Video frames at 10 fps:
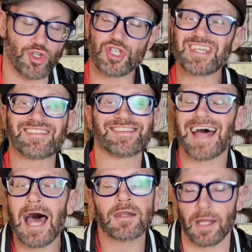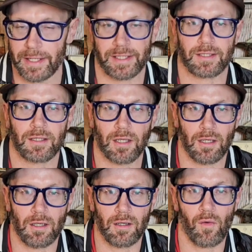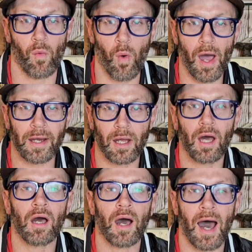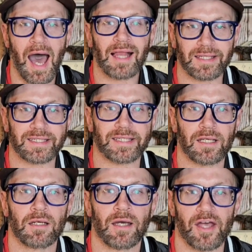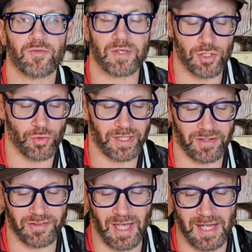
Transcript: and she does not like what Ali has been doing in this